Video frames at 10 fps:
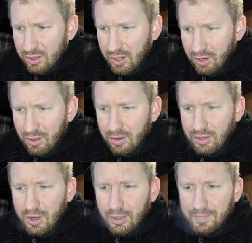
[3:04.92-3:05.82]
And you know,
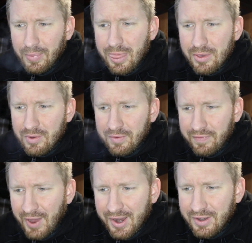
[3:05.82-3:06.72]
dog, you can
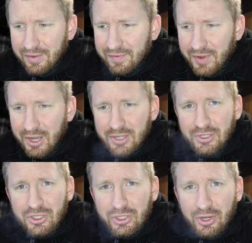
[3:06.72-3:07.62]
find a
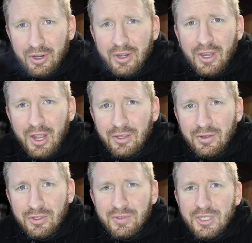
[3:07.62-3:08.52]
fucking shirt at
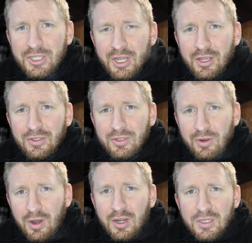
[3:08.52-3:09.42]
those resale
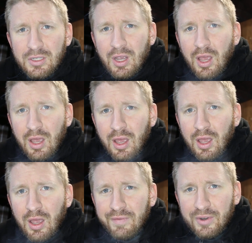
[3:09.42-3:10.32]
stores
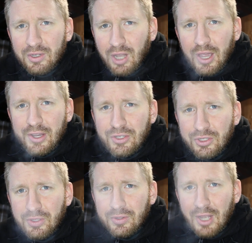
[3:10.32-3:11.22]
for like
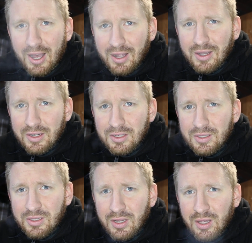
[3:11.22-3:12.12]

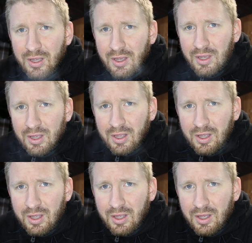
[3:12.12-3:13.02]
$2.
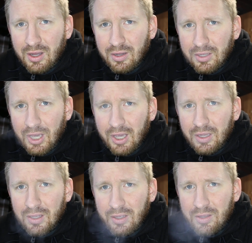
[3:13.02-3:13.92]

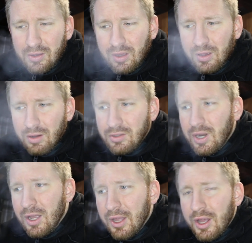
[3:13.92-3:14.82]
Okay? You can go
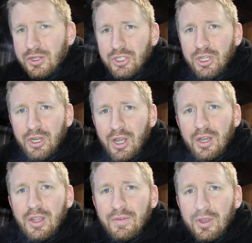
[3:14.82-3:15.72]
try that shit
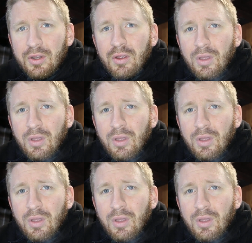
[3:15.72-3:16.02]
on even.